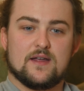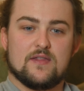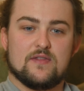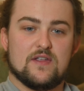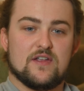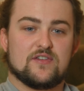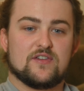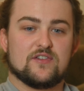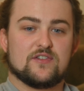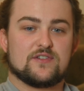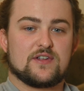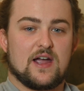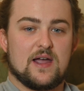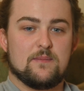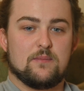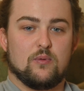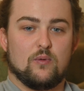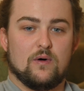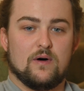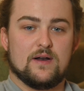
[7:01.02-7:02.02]
This is
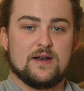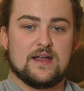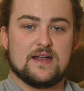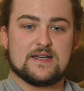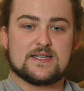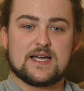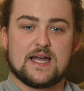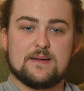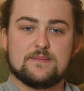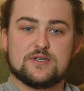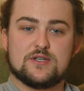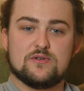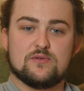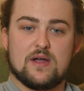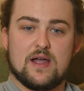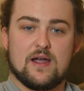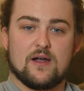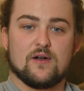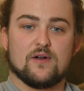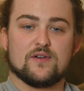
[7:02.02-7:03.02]
type 1 and type 2
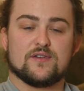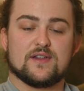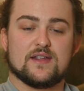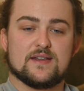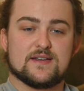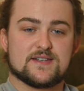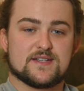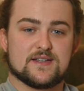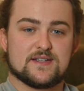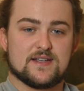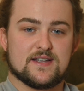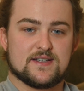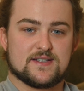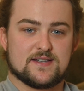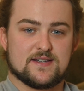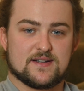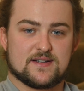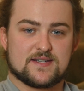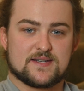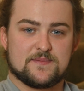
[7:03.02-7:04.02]
errors in
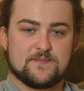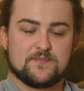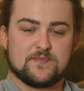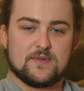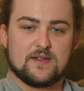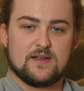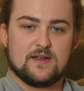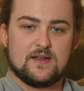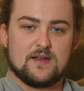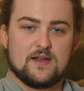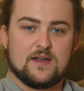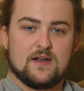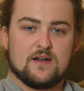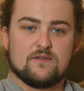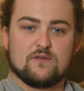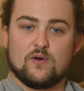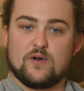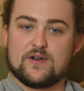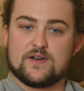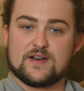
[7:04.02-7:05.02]
statistics.
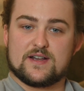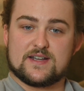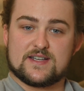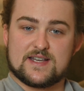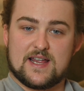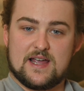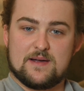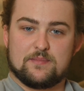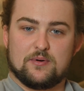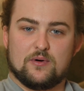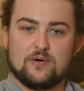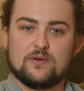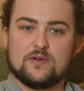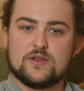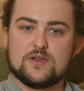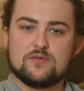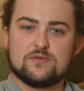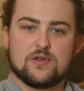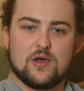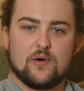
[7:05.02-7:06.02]
For an example,
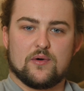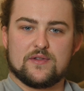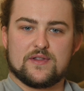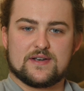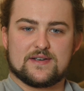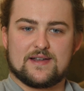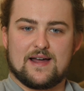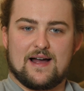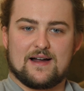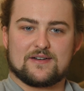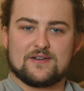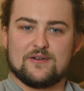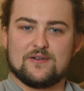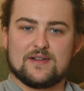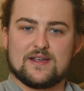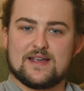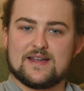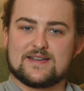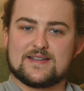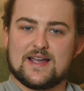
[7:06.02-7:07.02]
you go to the doctor
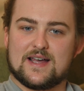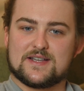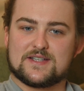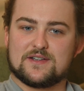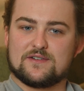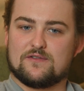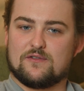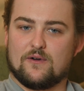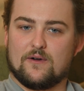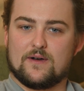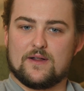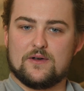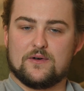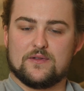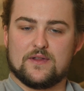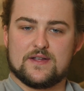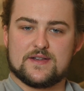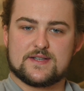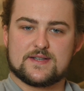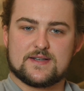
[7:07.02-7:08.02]
to get tested for an
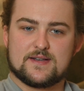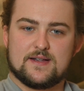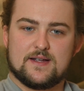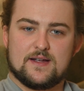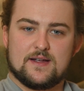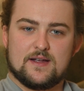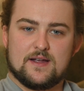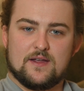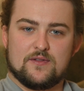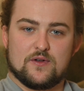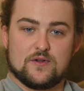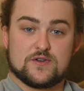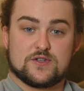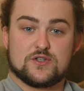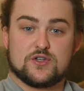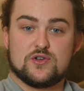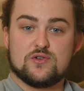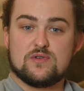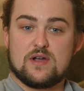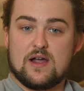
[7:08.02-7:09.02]
illness. There's
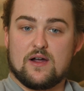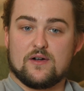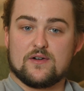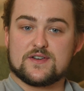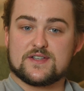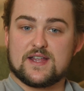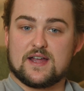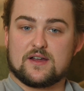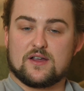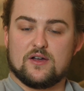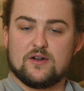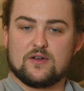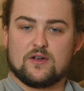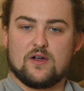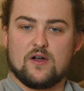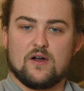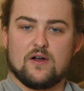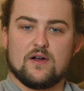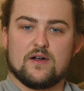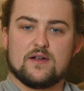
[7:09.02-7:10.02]
two errors that could
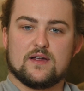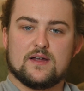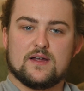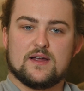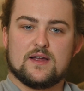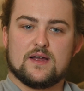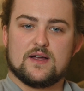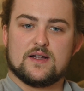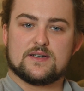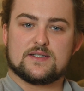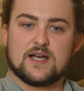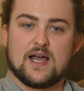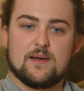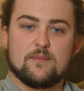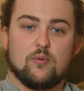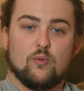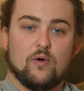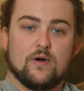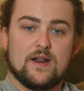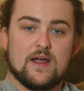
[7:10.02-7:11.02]
occur.
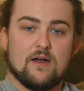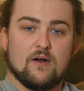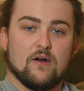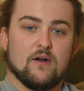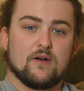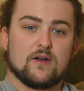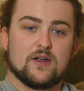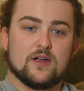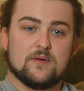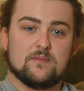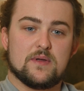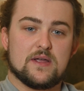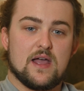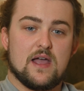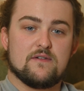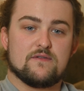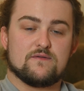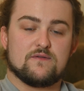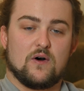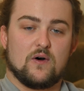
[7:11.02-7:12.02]
Type 1 error could be
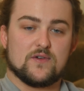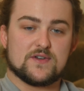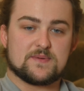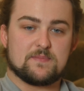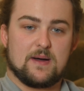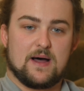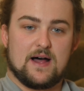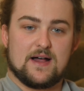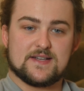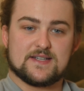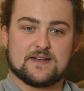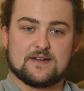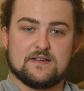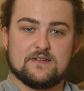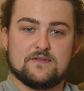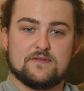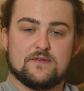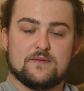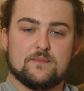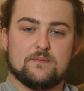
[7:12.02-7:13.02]
a false
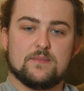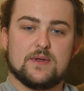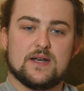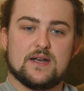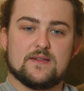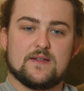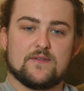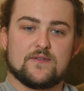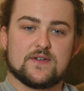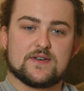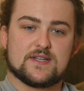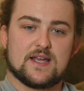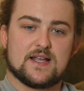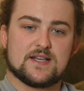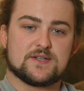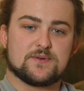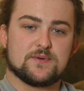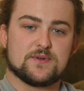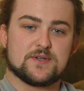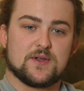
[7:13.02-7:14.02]
positive, meaning that the
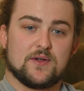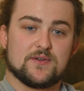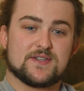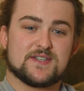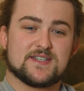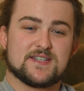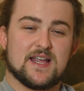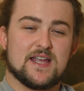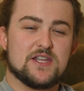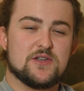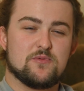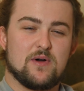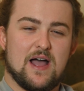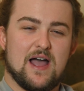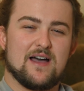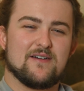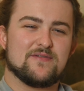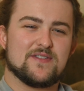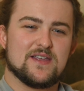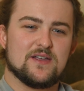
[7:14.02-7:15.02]
test results say you
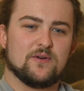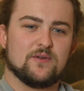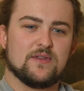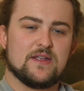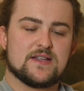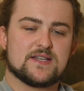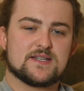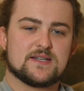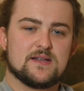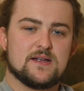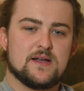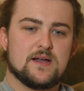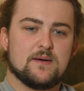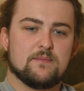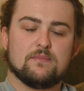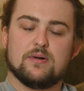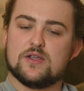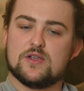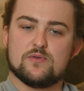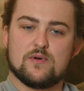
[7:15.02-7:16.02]
have the illness,
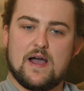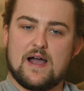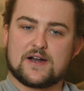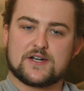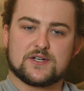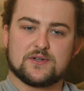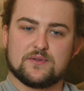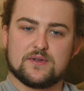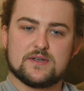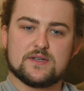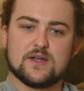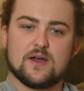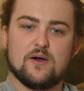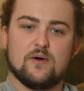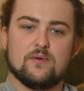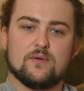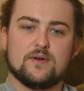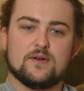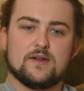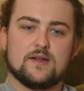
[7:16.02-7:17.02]
but you actually
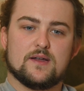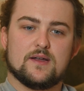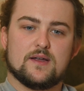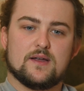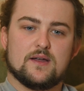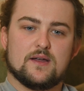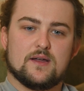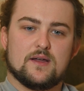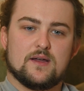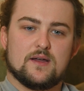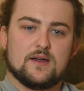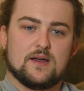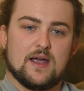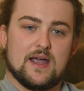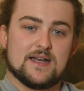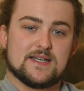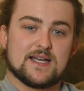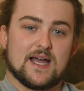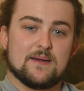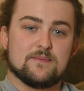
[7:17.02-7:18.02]
don't.
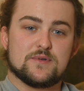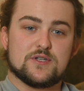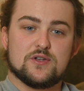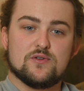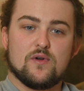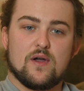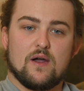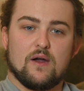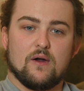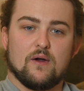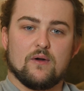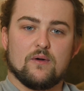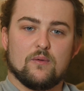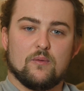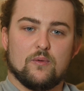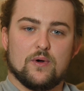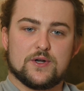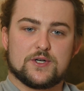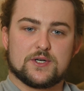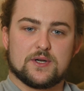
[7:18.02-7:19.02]
A type 2 error,
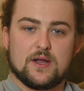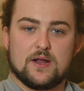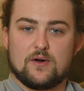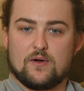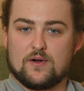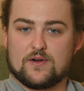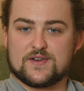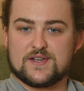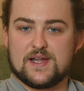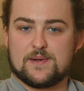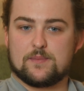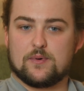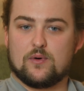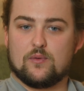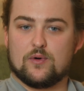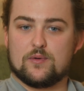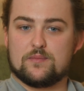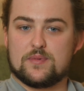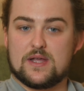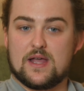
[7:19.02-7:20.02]
which in our example
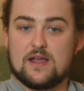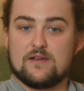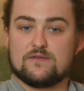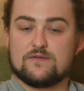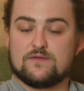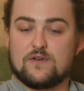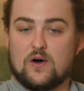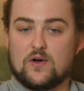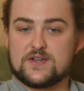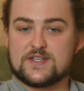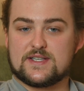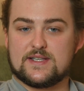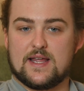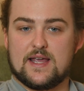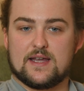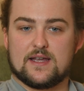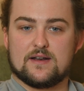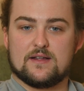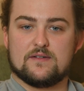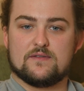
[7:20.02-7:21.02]
would be a false
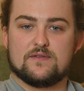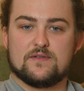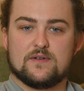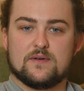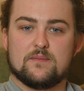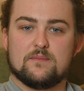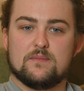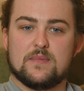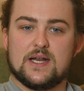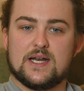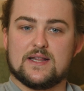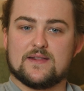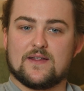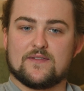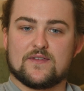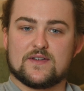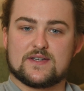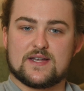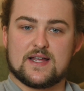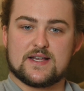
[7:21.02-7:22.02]
negative, meaning
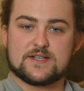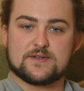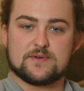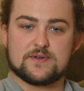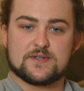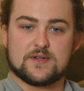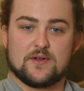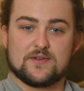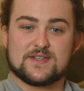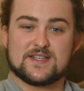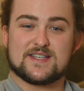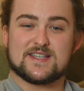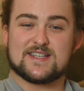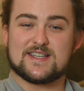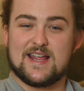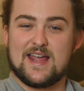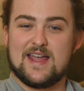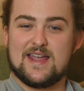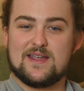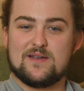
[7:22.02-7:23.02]
that the test results
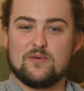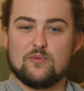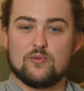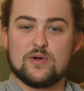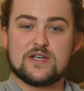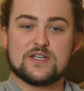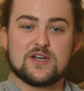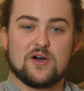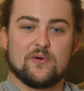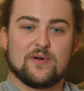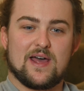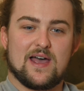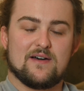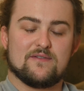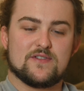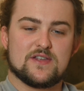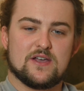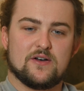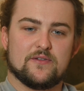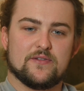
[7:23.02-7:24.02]
say we don't
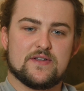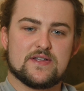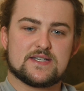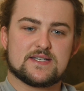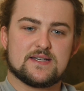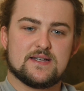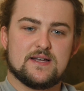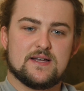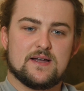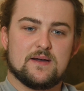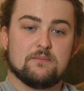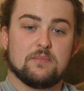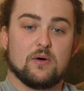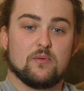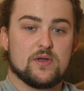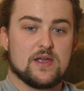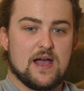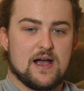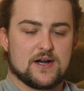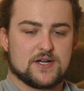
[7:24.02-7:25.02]
have the illness, but
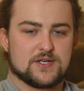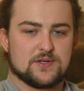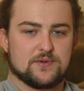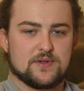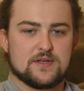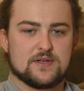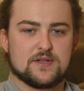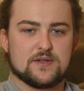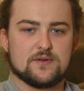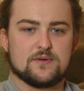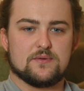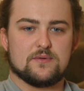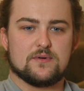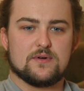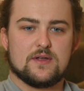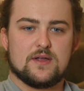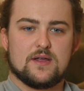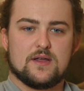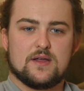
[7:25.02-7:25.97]
we actually do.